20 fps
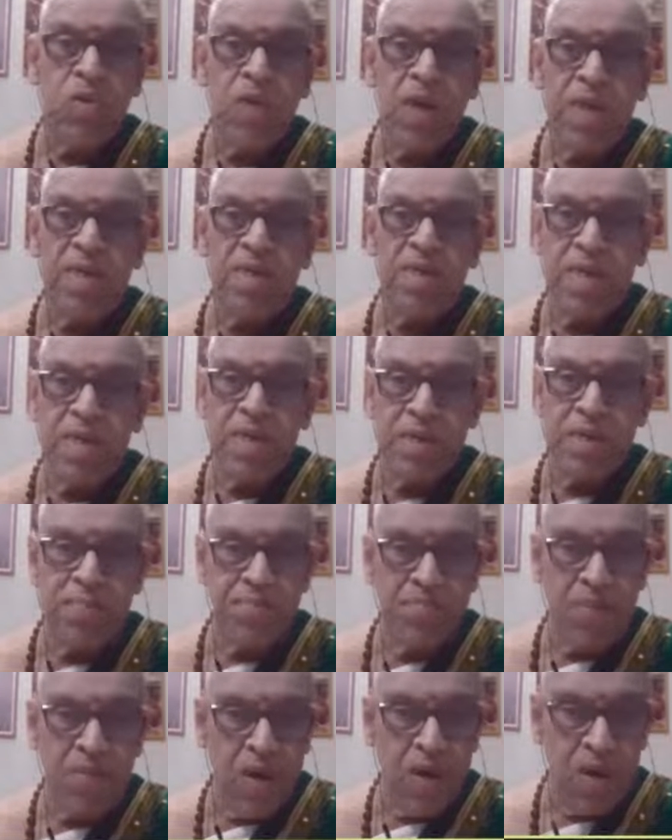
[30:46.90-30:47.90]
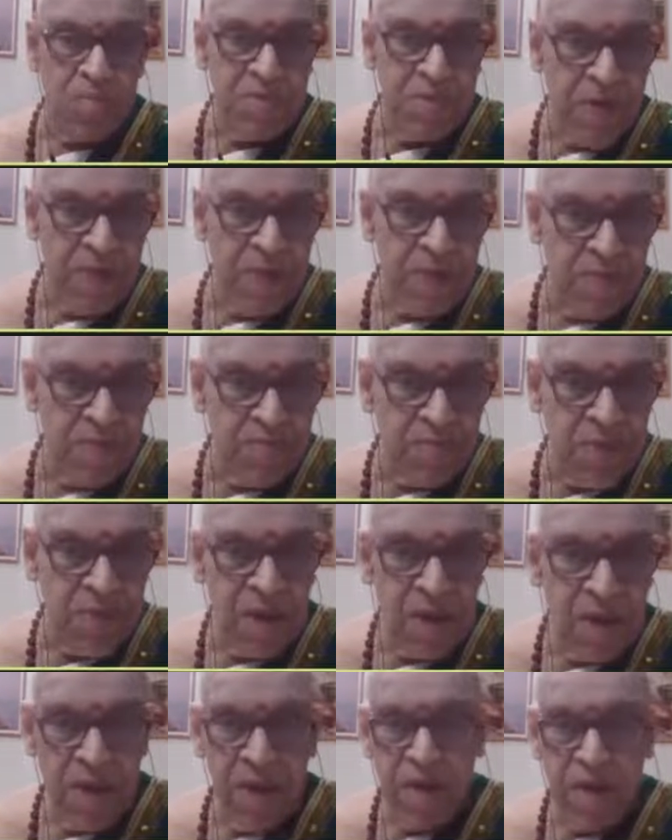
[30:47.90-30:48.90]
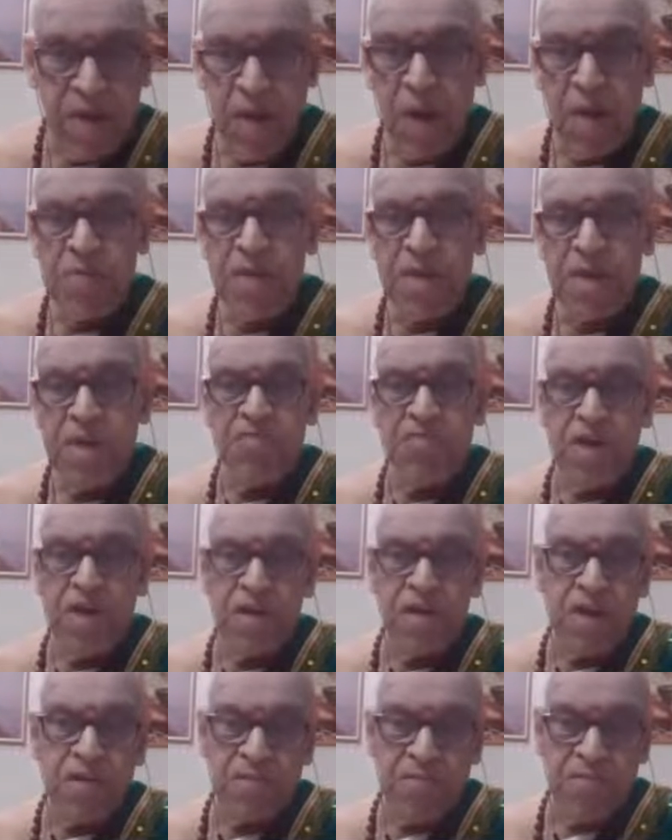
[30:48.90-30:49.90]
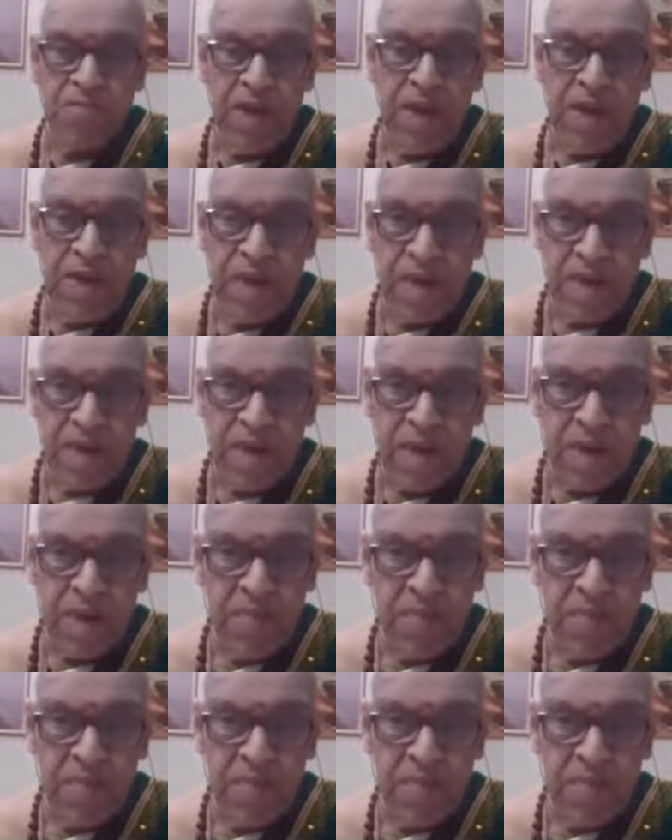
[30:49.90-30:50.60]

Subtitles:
let that object come in front of me, let her